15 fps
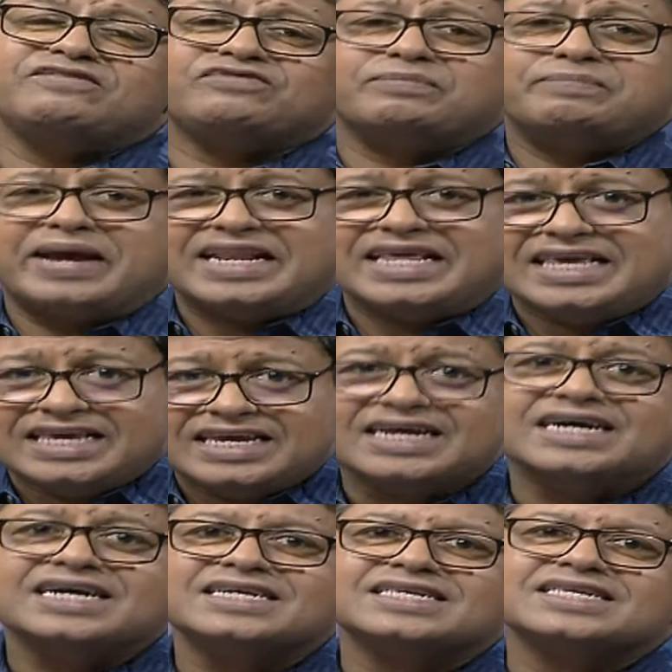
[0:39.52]
been for many
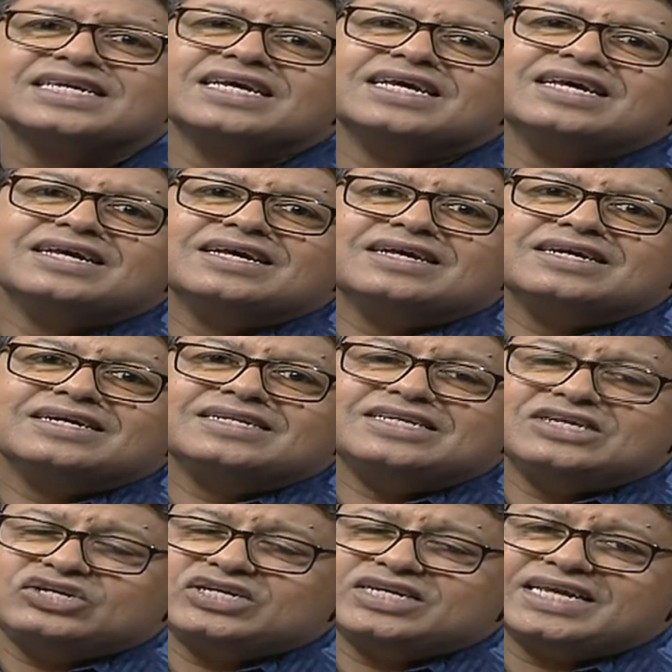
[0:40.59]
years
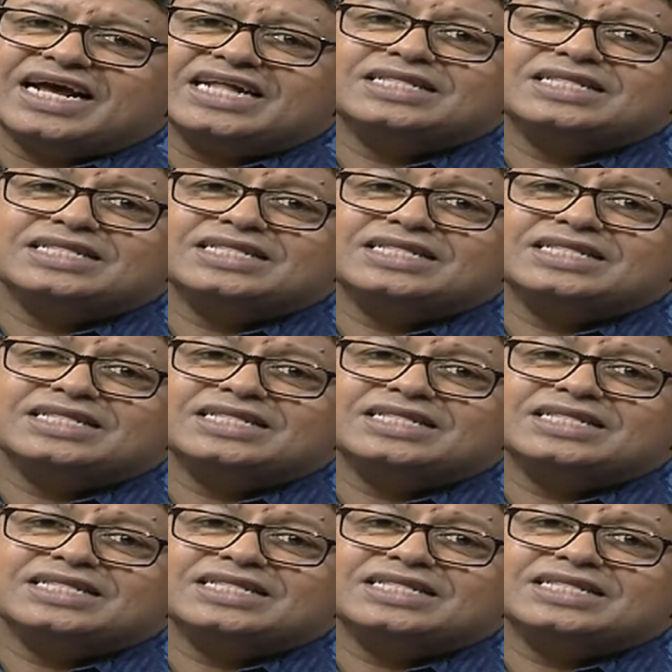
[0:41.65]
teaching